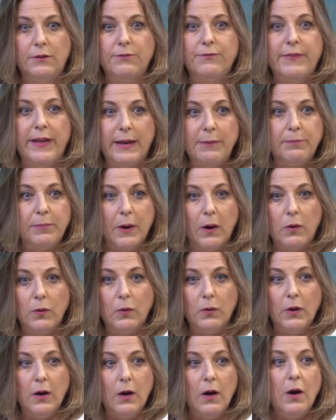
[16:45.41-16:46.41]
of
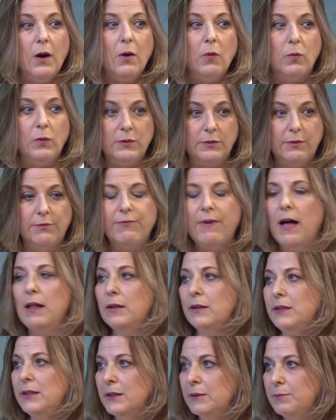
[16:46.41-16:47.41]
NAPO was a
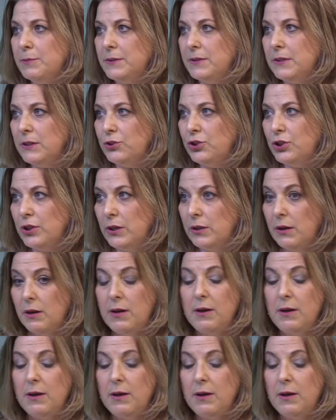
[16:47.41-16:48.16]
volunteer position.